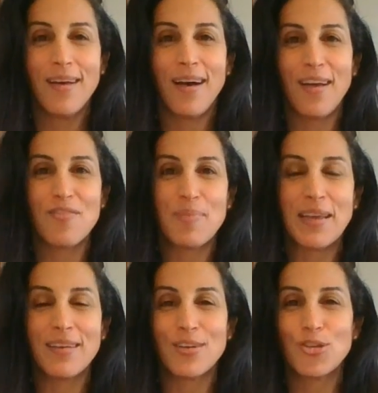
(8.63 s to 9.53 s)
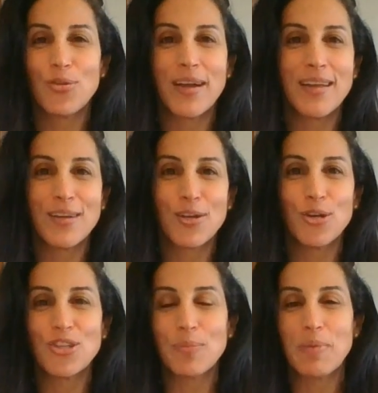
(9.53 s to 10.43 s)
I have been training and
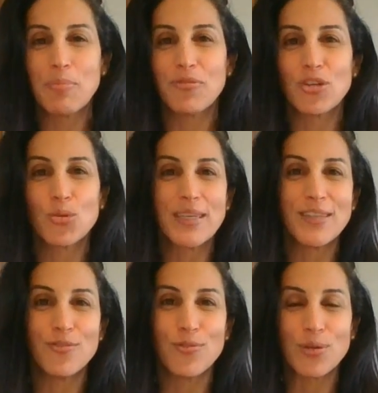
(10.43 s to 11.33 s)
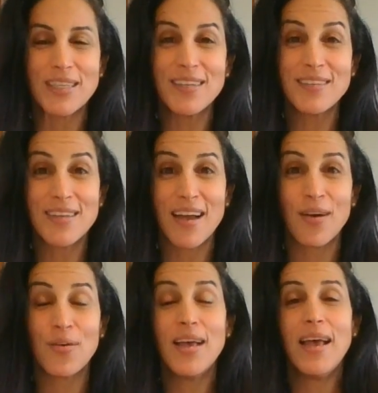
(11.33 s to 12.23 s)
coaching people for 24 years now.